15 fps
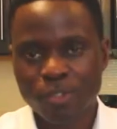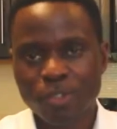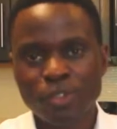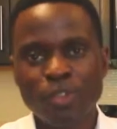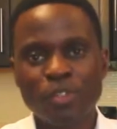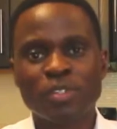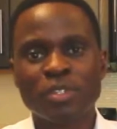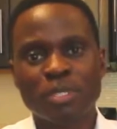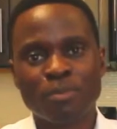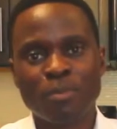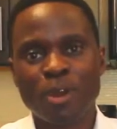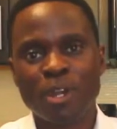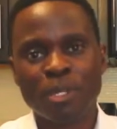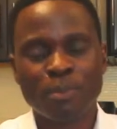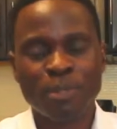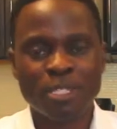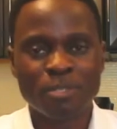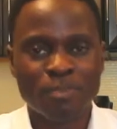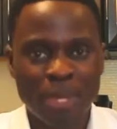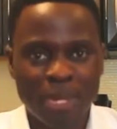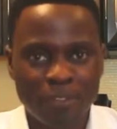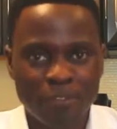So usually the marketplace
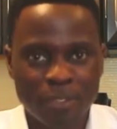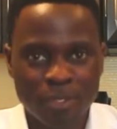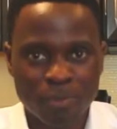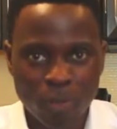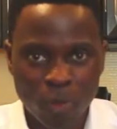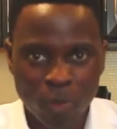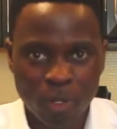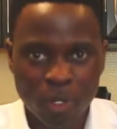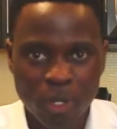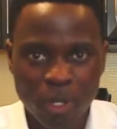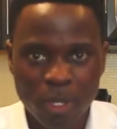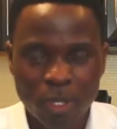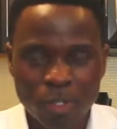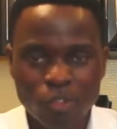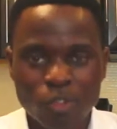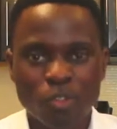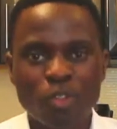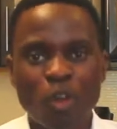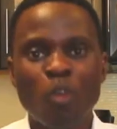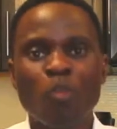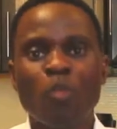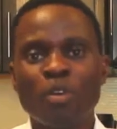benefits more. So
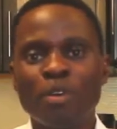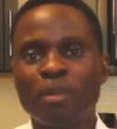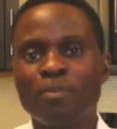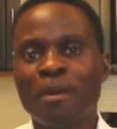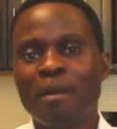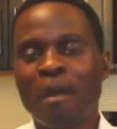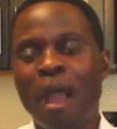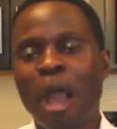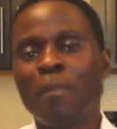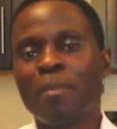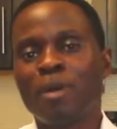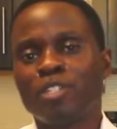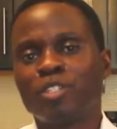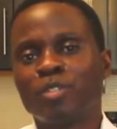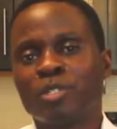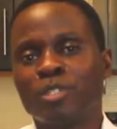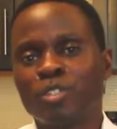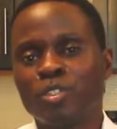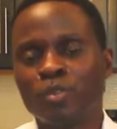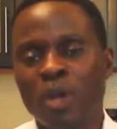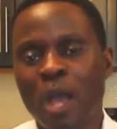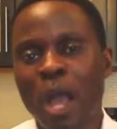don't worry about how much you
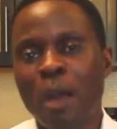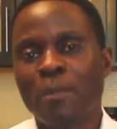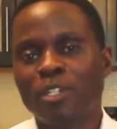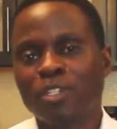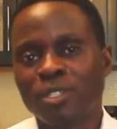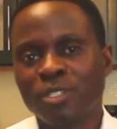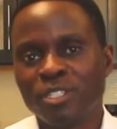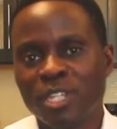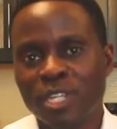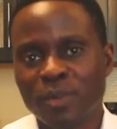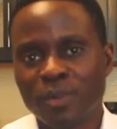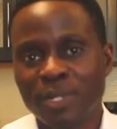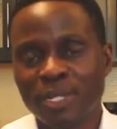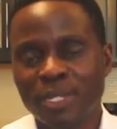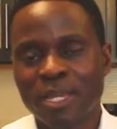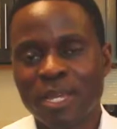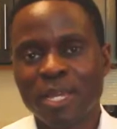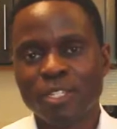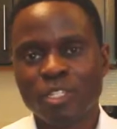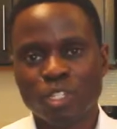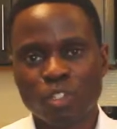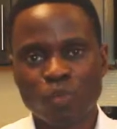can do, how much you can generate.
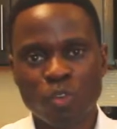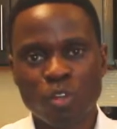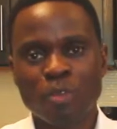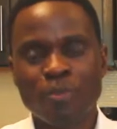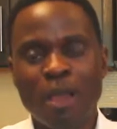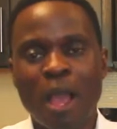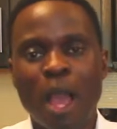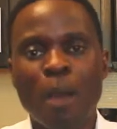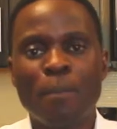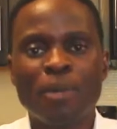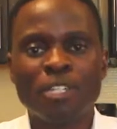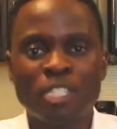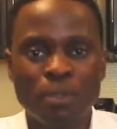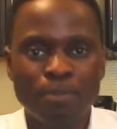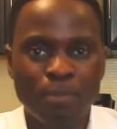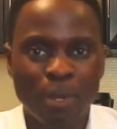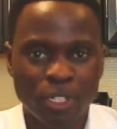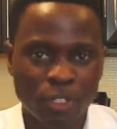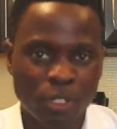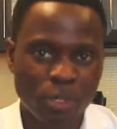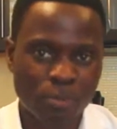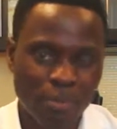Just worry about how much
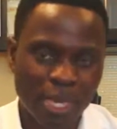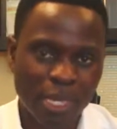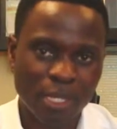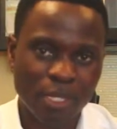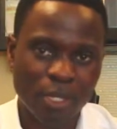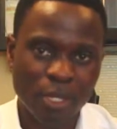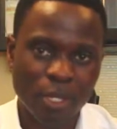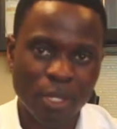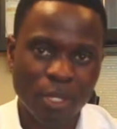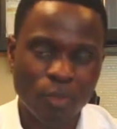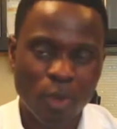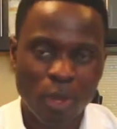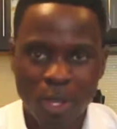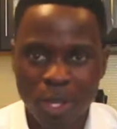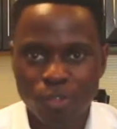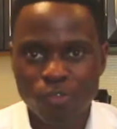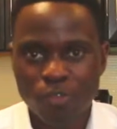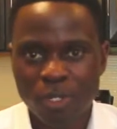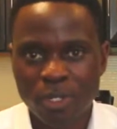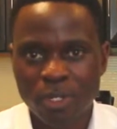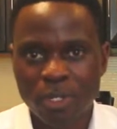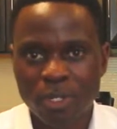impact you can make to our
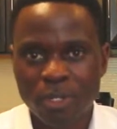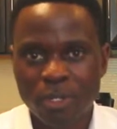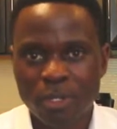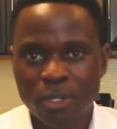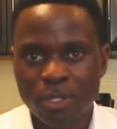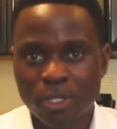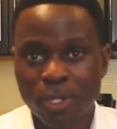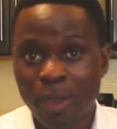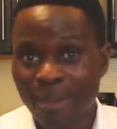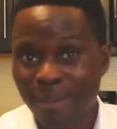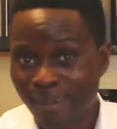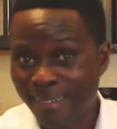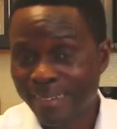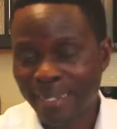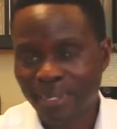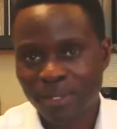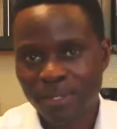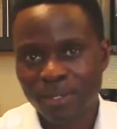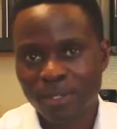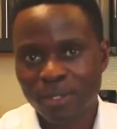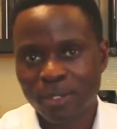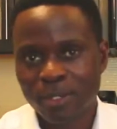country, to our continent,
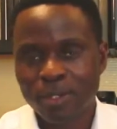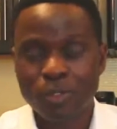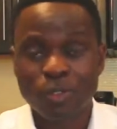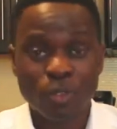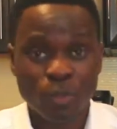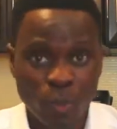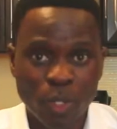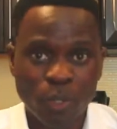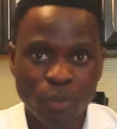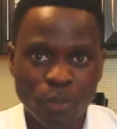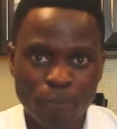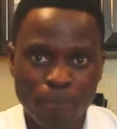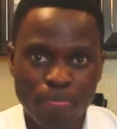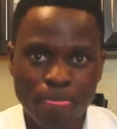to the world.